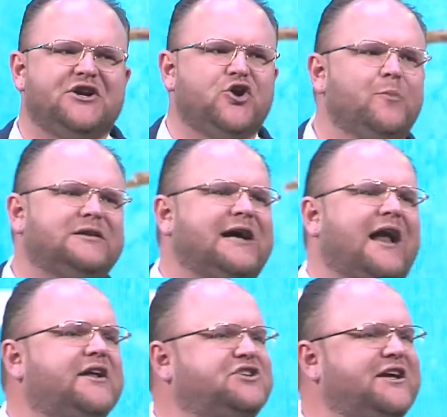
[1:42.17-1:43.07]

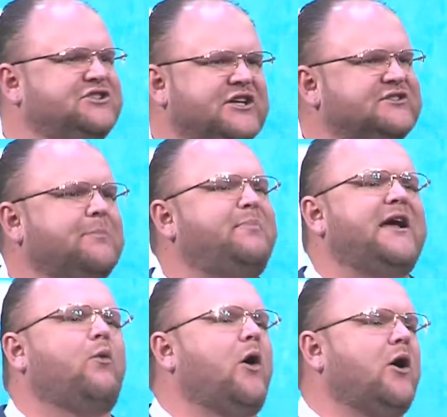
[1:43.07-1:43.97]
Pneumatology is just a
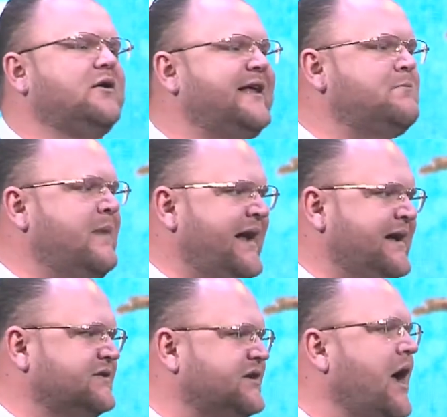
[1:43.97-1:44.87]
big word that
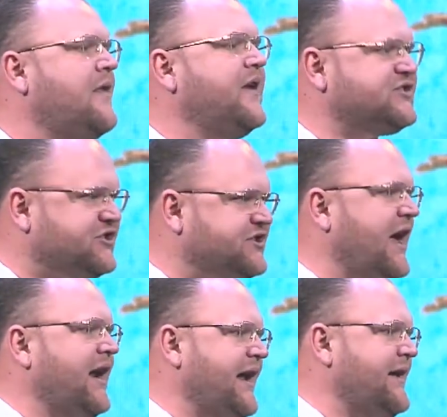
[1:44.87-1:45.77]
means the
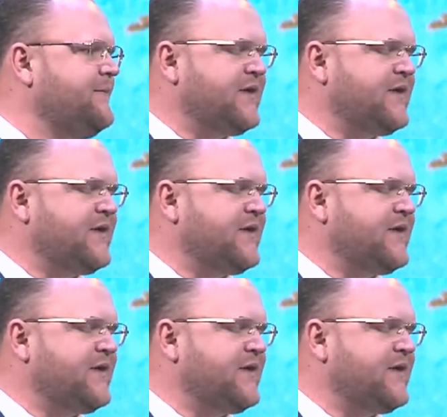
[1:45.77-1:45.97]
study